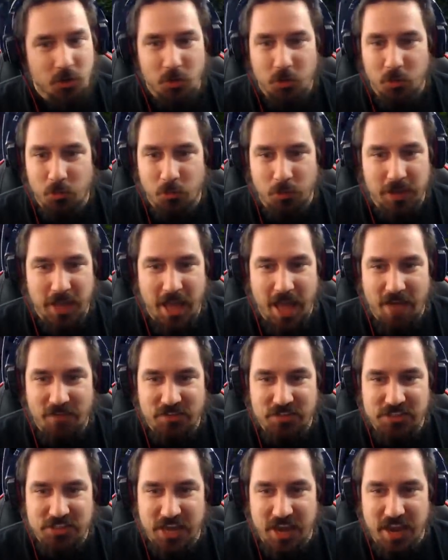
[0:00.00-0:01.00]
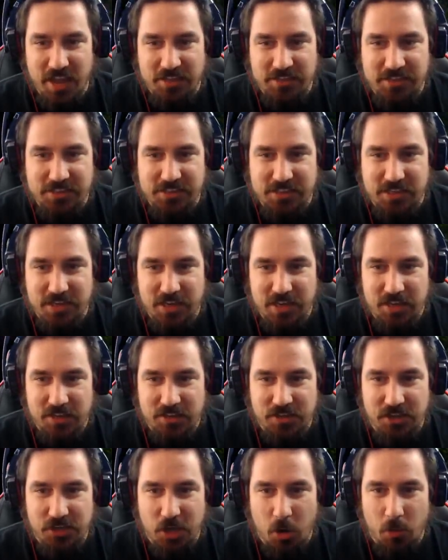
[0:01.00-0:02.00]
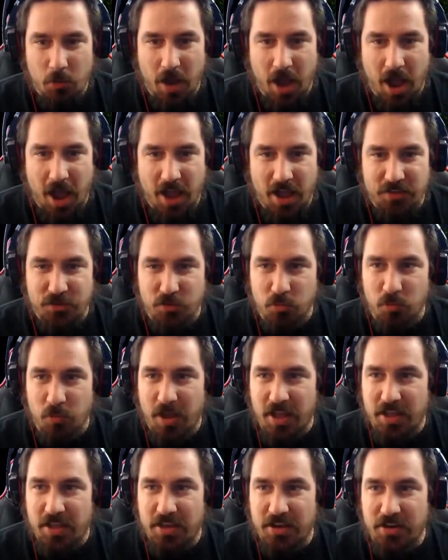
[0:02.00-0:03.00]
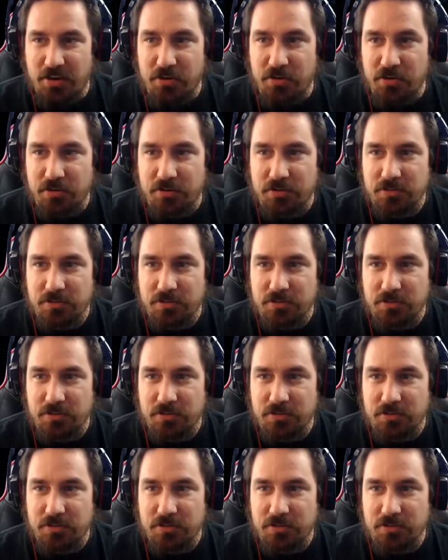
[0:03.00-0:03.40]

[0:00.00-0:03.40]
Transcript: a chance to go either way here.